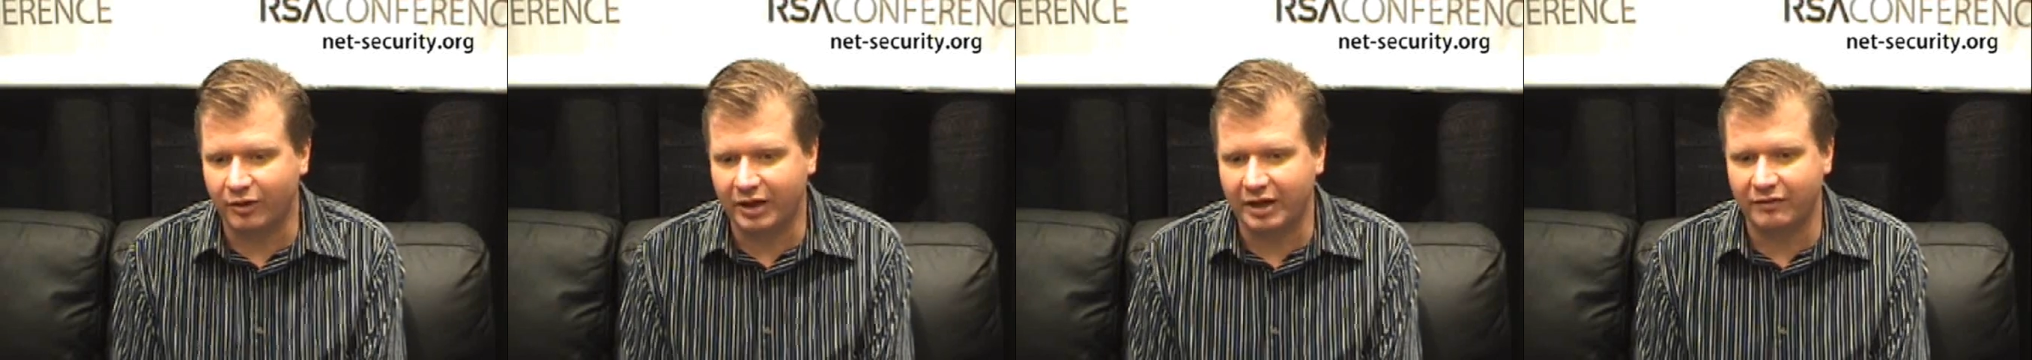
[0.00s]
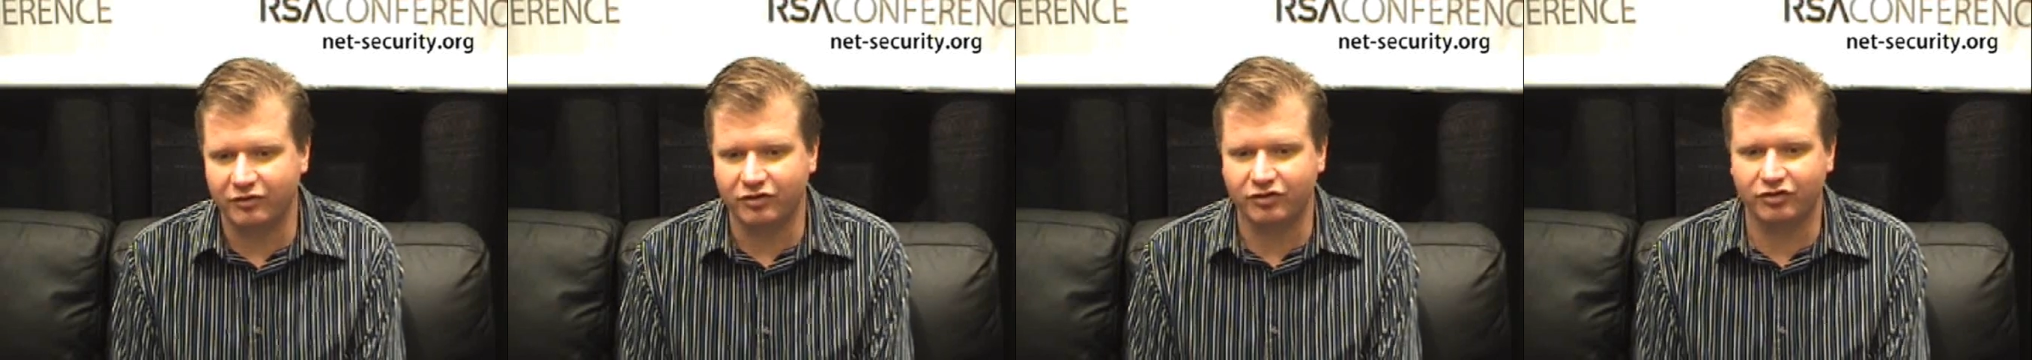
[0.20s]

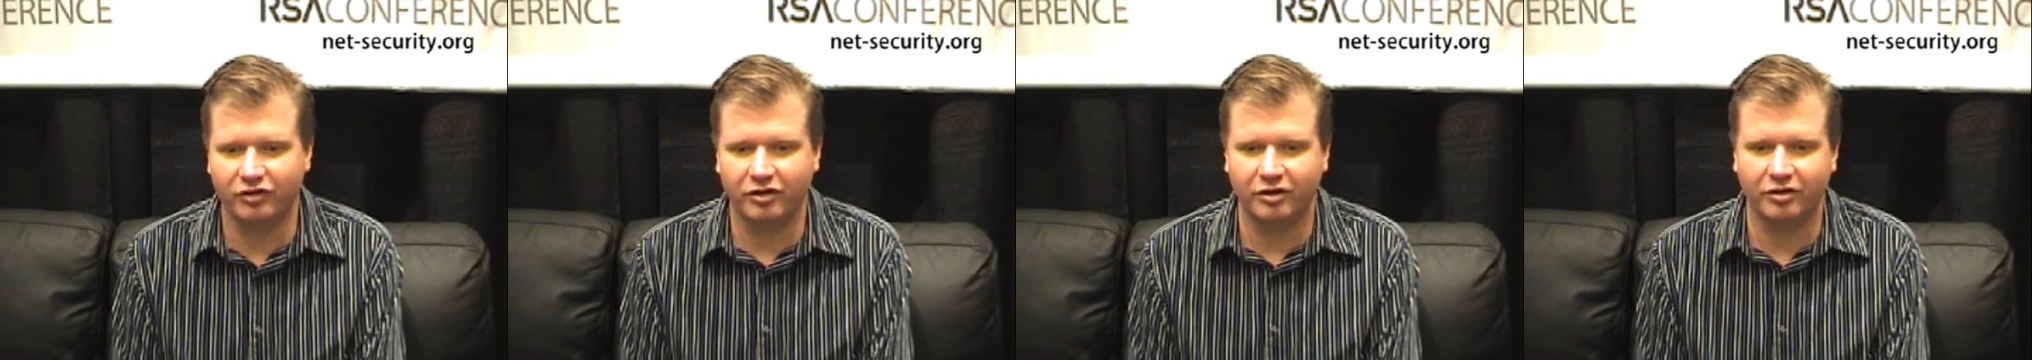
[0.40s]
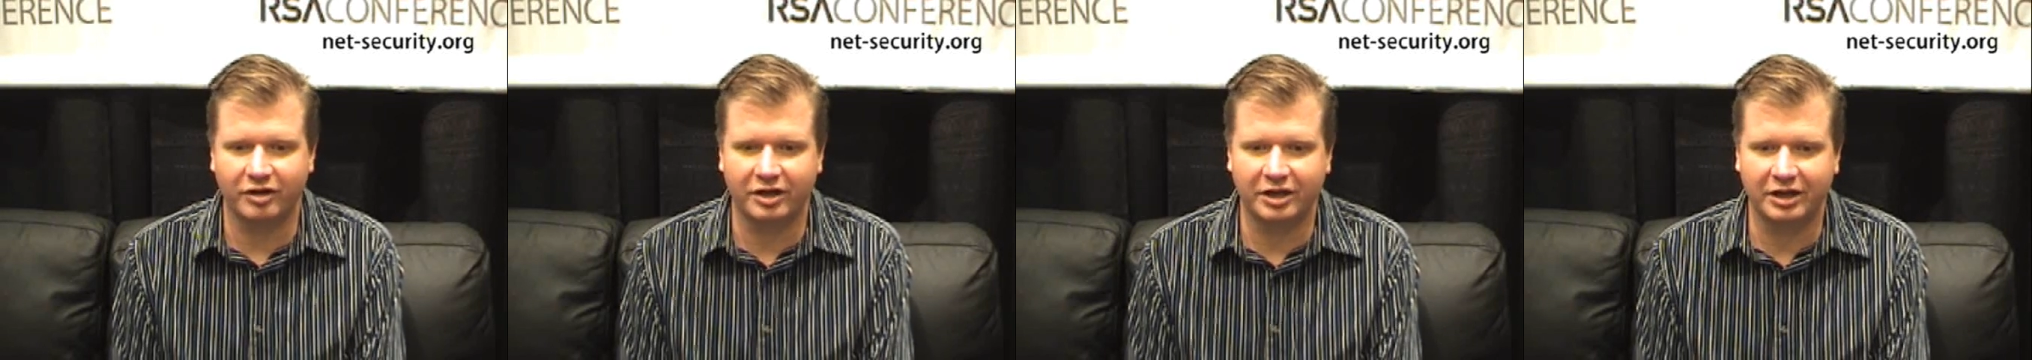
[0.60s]
we have a
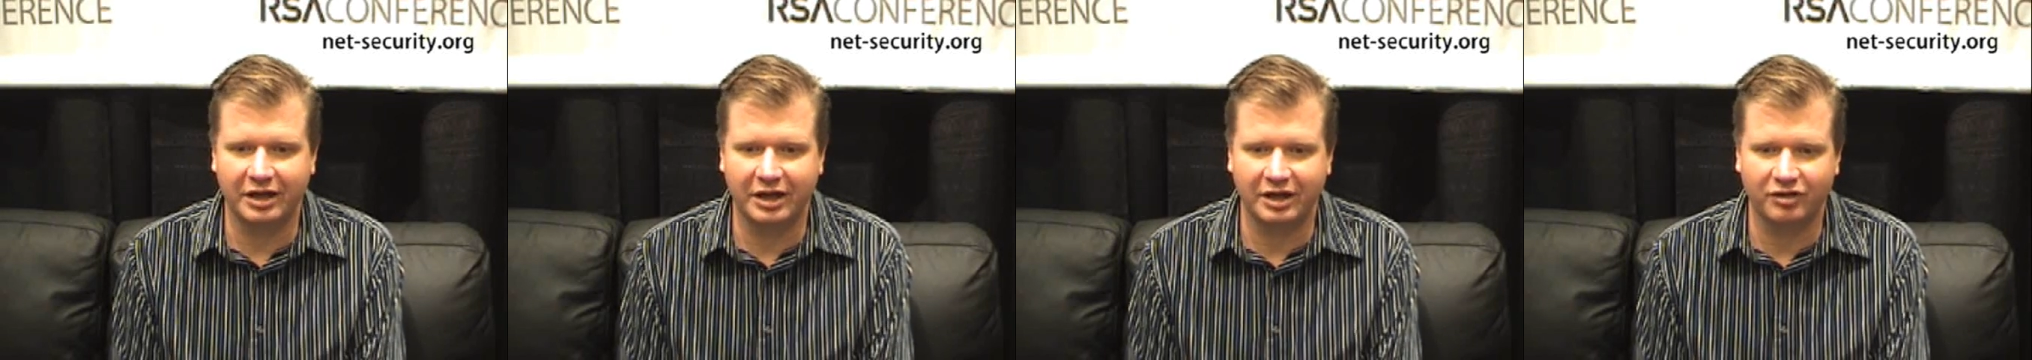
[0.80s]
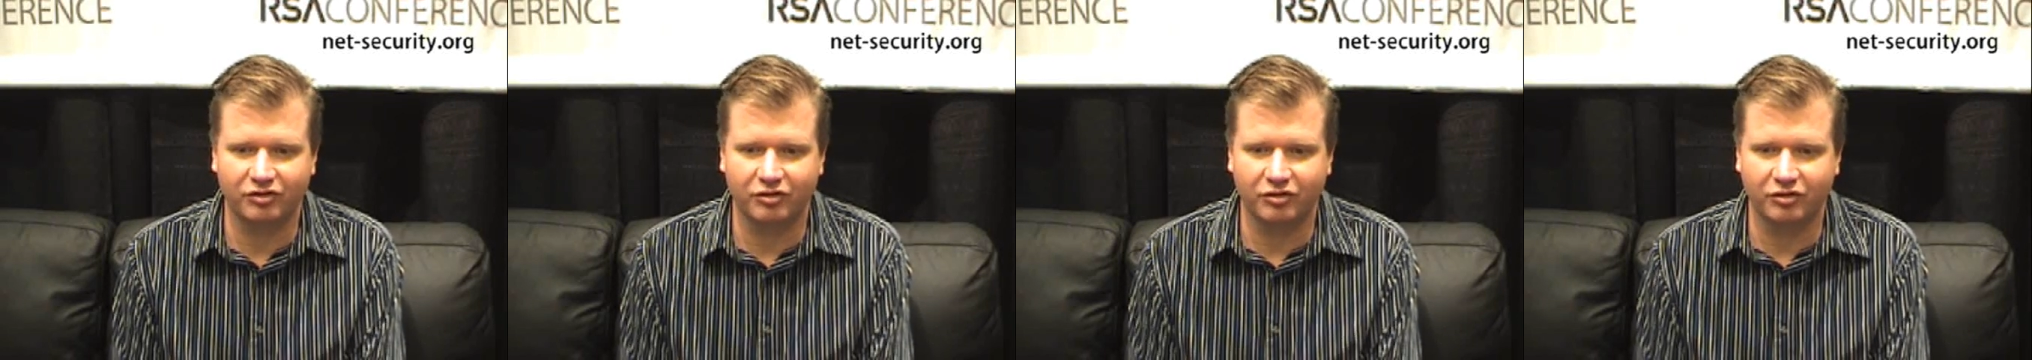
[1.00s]
shared
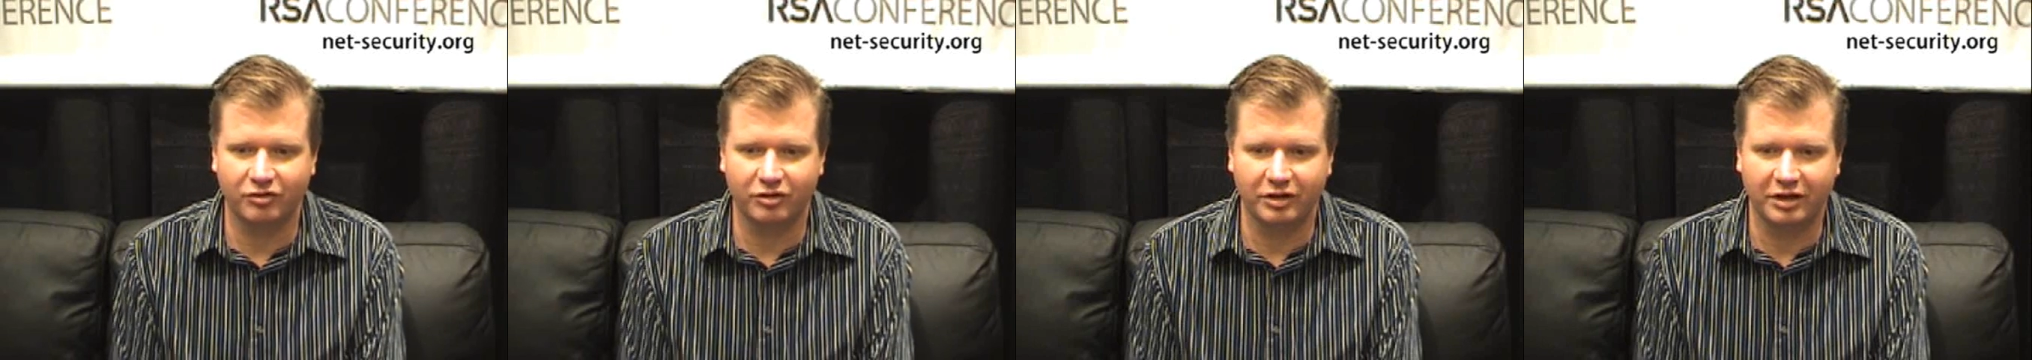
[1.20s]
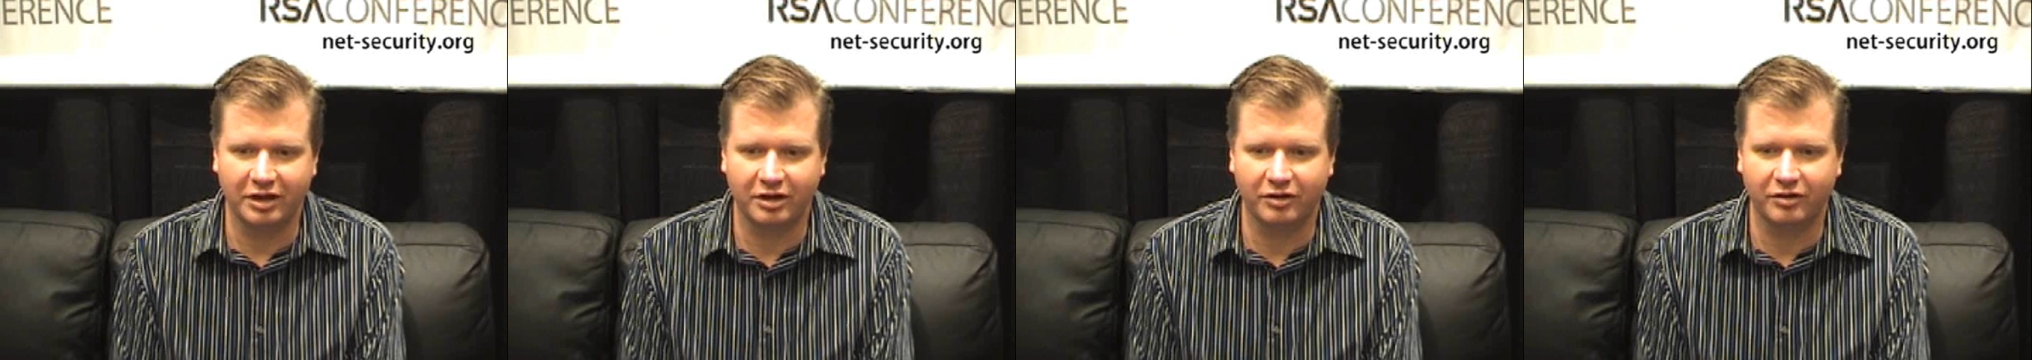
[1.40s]
connection
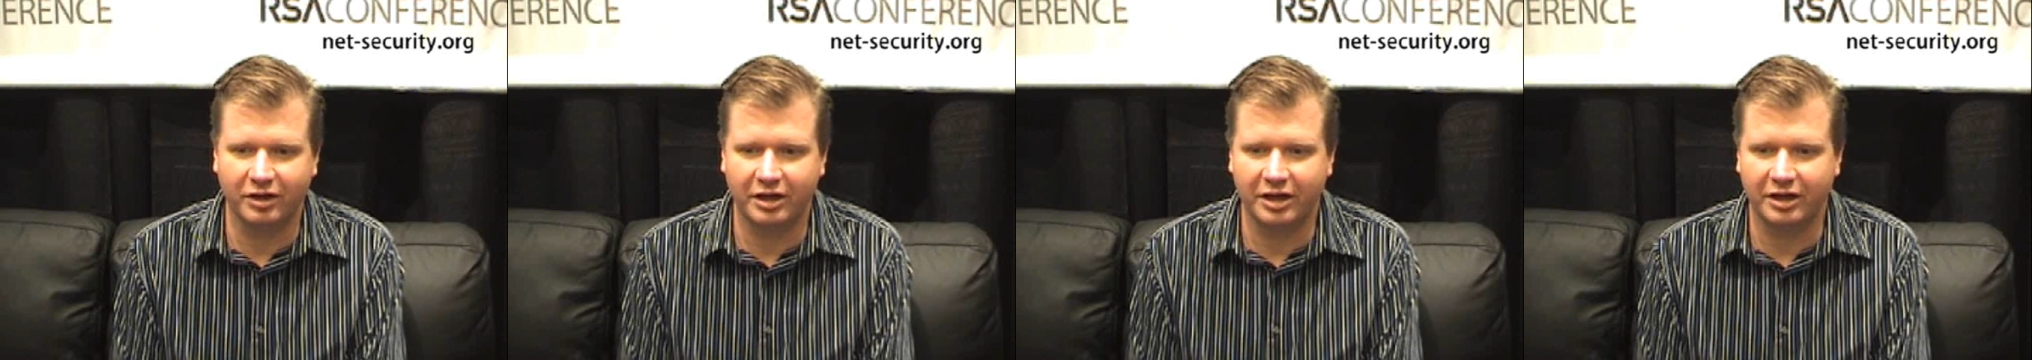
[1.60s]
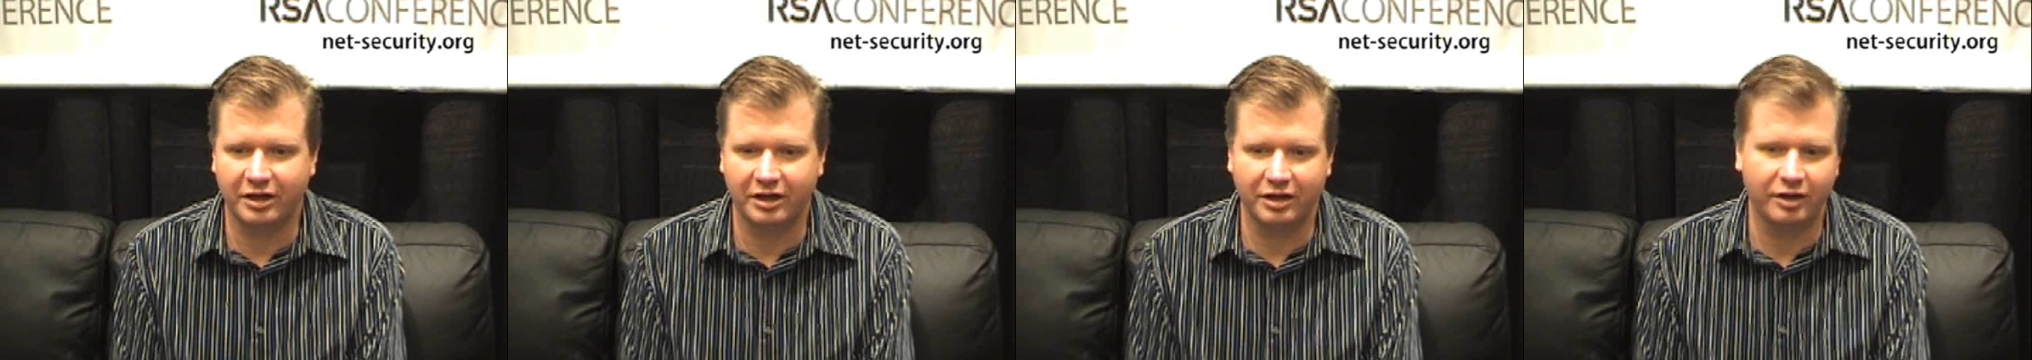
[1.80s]
to the
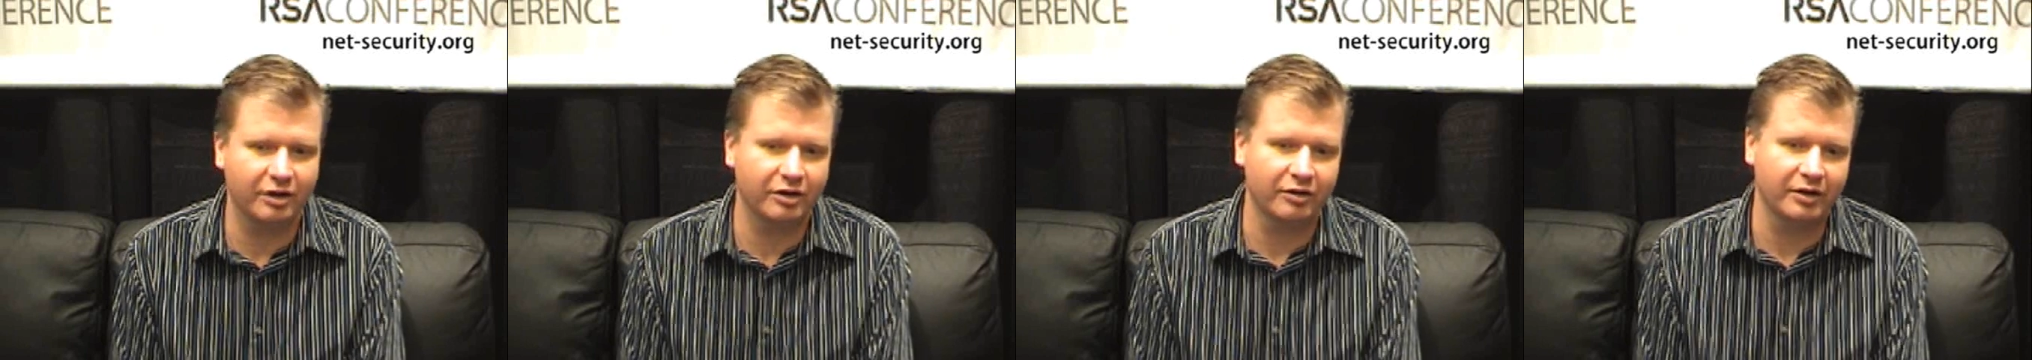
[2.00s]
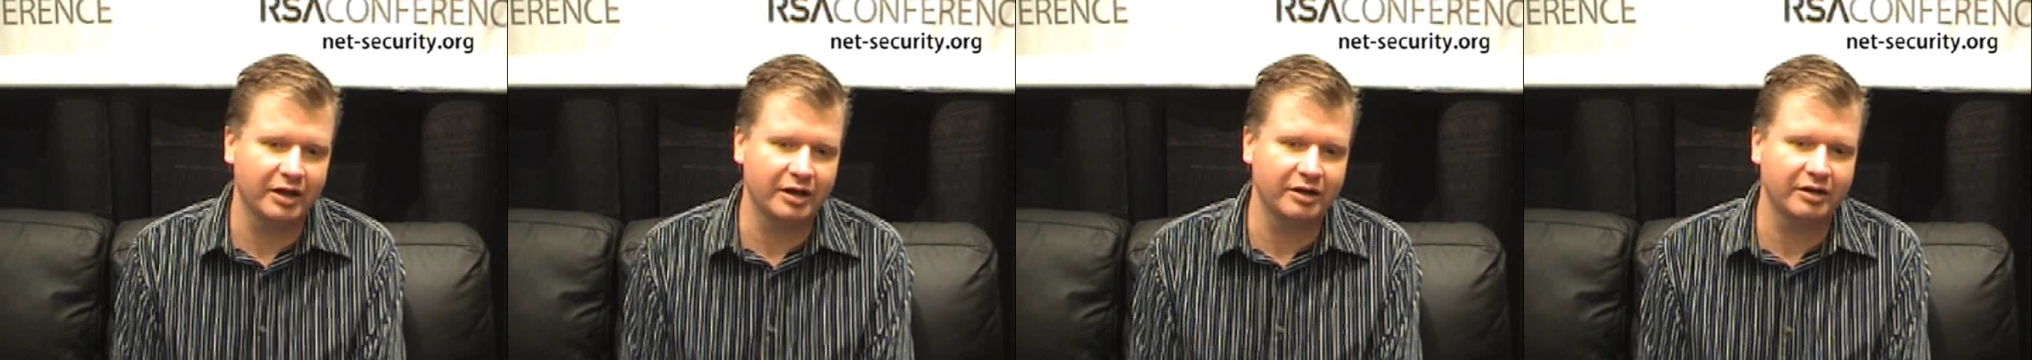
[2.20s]
internet
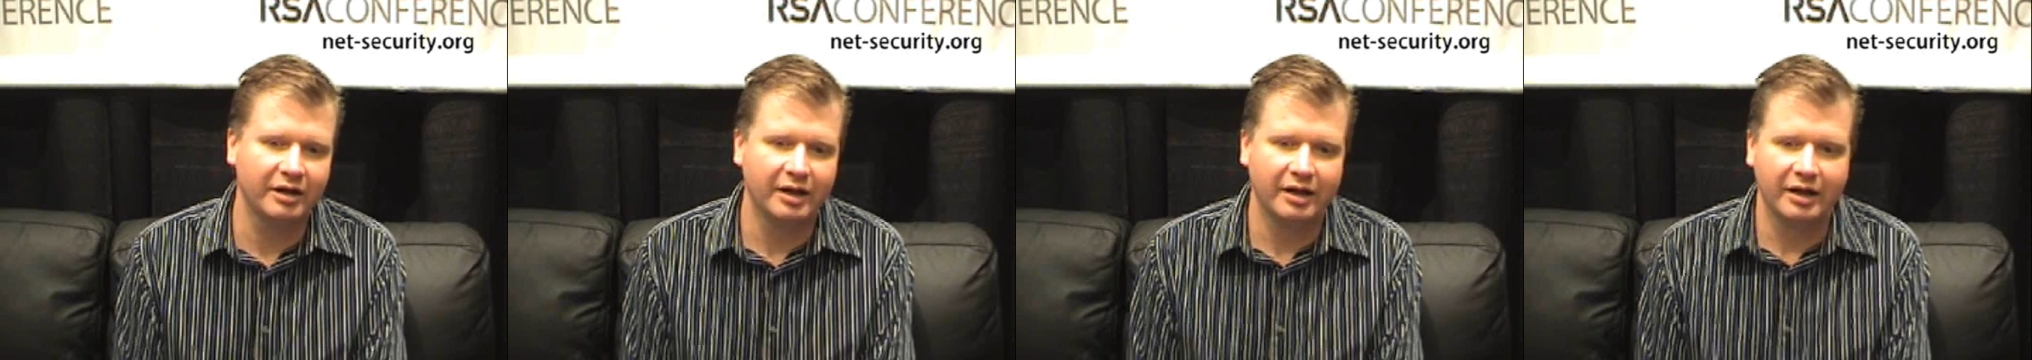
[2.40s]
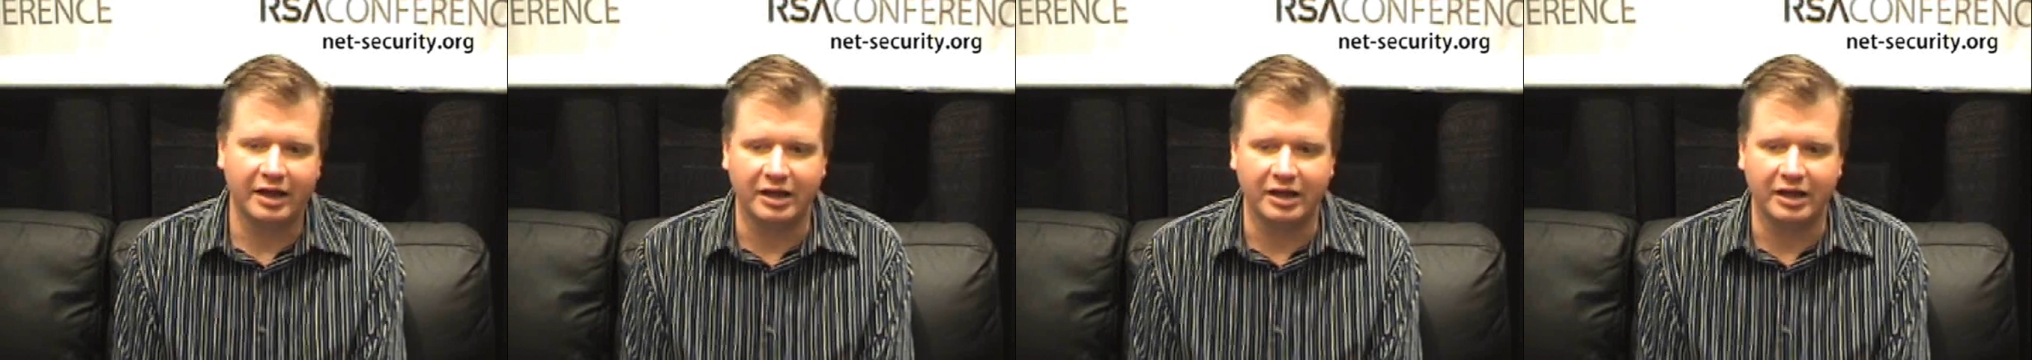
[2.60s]
here and